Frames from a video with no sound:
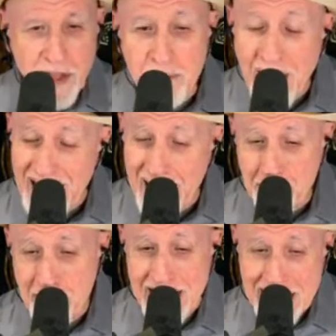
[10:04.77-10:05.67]
My
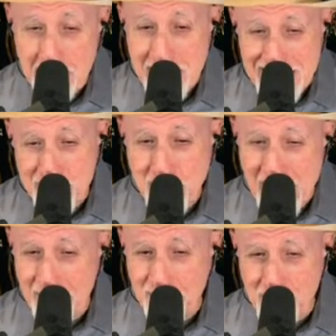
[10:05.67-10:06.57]
baby
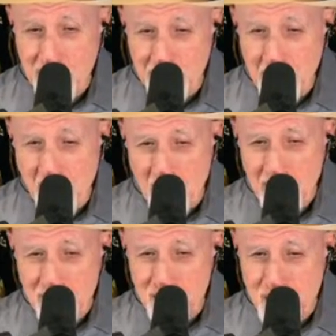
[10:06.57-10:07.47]
drives a
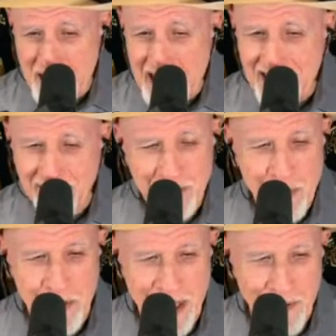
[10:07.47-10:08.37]
morning train. You
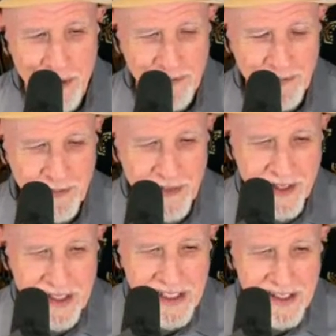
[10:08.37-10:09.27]
remember that one?
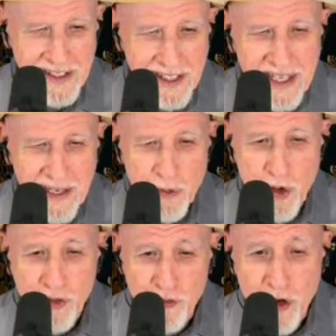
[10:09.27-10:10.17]
He
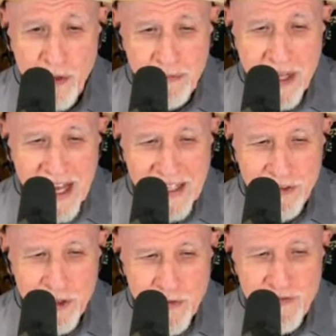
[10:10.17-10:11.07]
works from 9
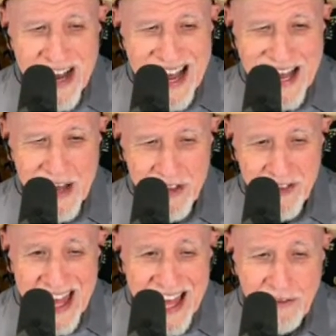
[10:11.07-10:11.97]
to 5 and
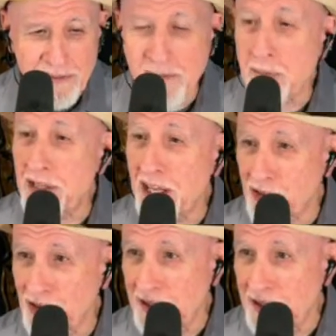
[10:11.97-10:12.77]
then... Remember that song?